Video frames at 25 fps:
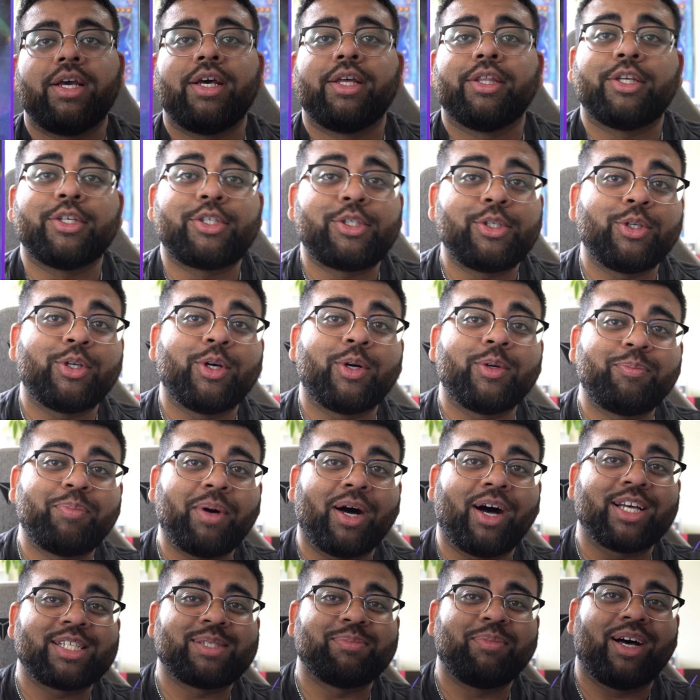The pseudo
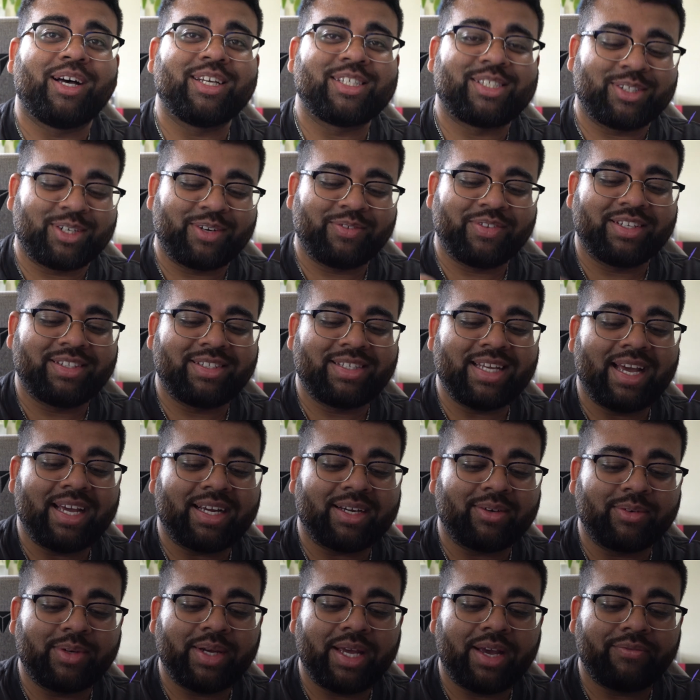boss monster of the
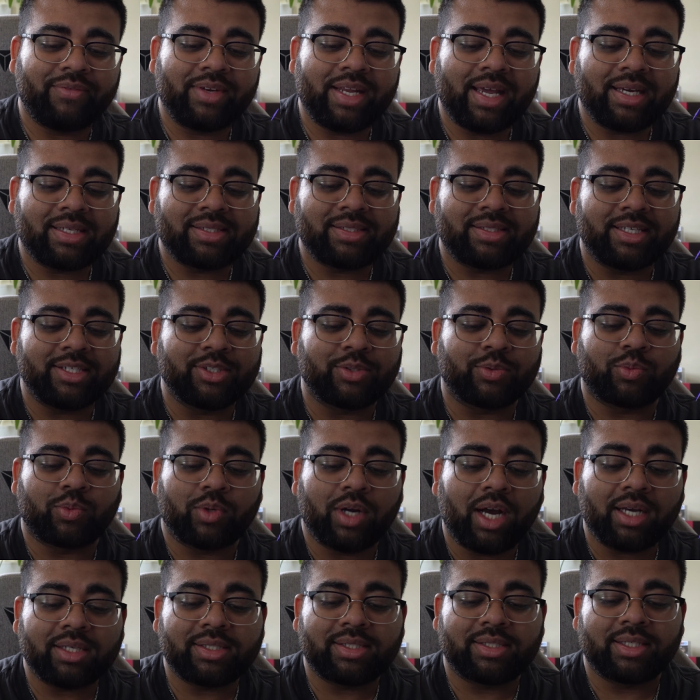deck we have next is
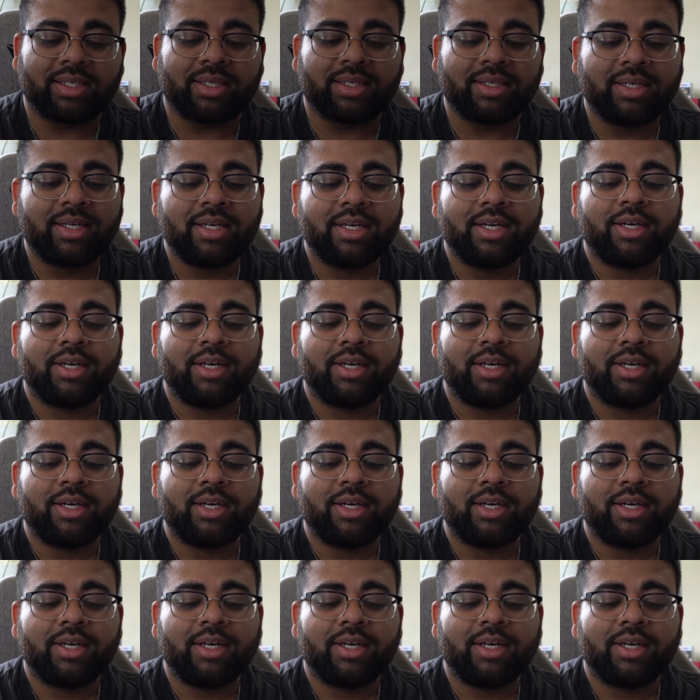Rasa.